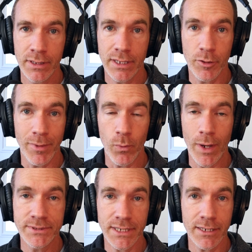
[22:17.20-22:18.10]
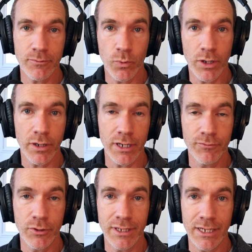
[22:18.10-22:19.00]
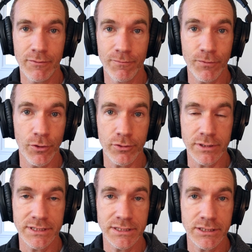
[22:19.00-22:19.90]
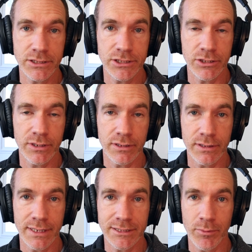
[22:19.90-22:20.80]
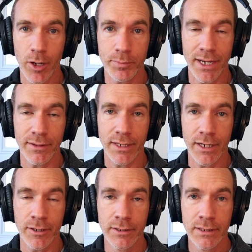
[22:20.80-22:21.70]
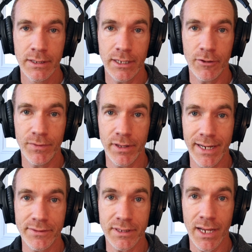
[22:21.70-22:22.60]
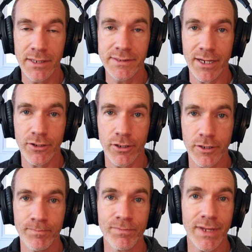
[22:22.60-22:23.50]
either my website, where if you need further assistance, you can get some help down there filling out the contact card.